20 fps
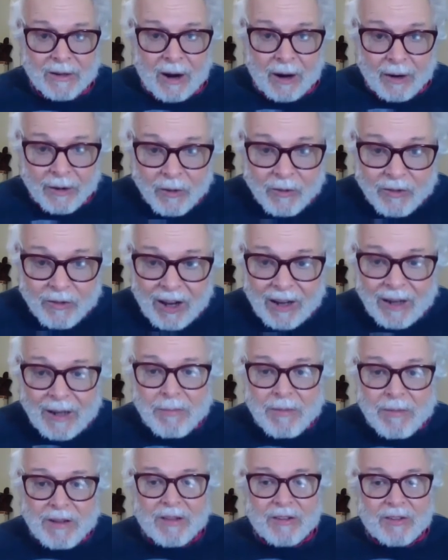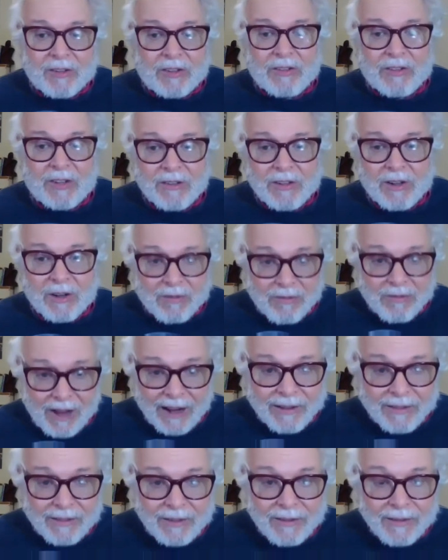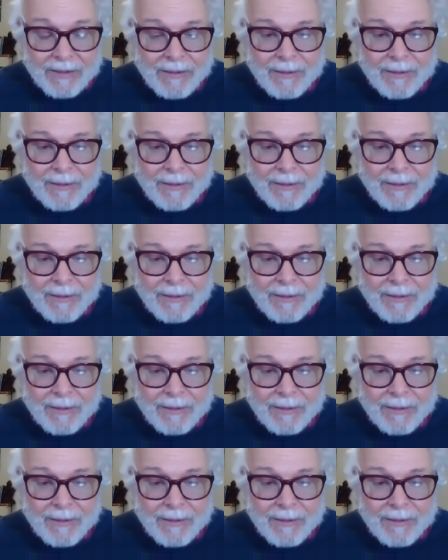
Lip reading: Are you telling me this is incorrect?